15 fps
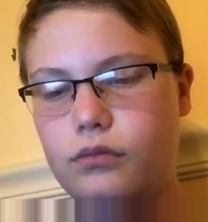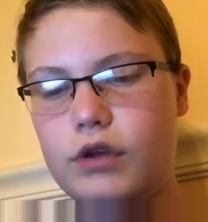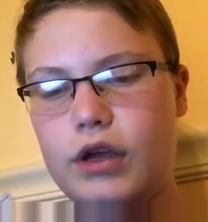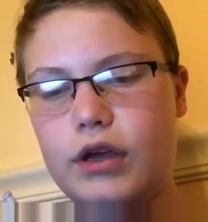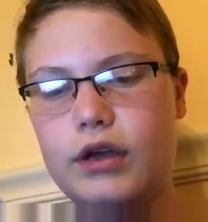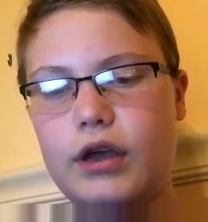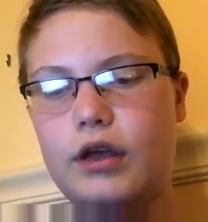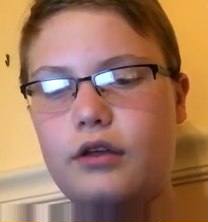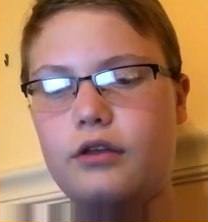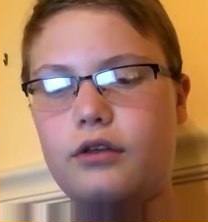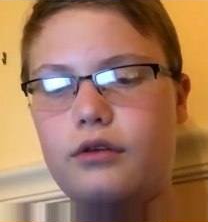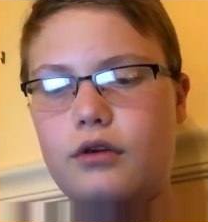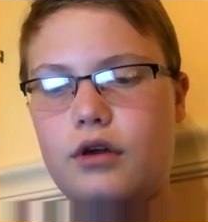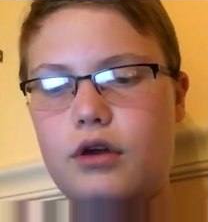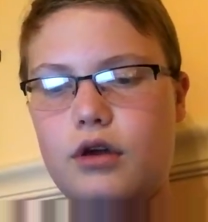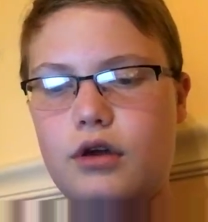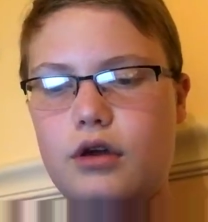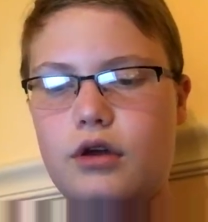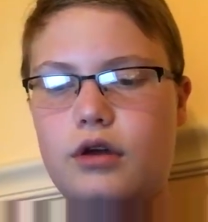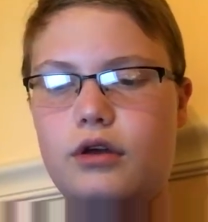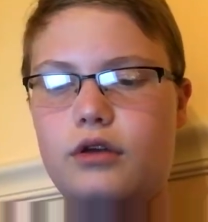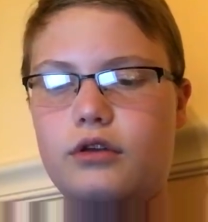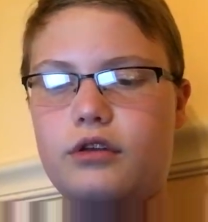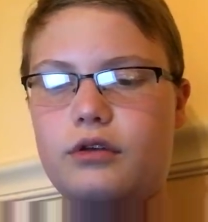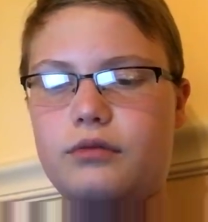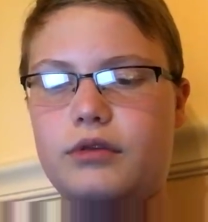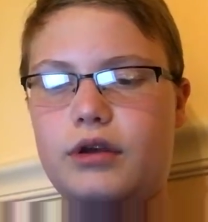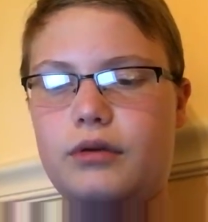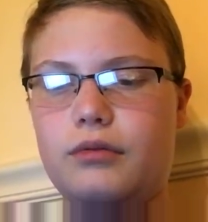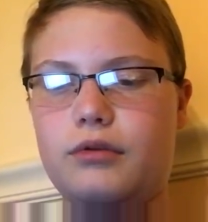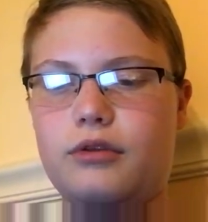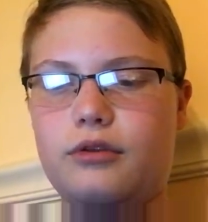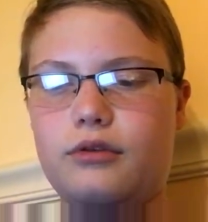I guess. Sometimes.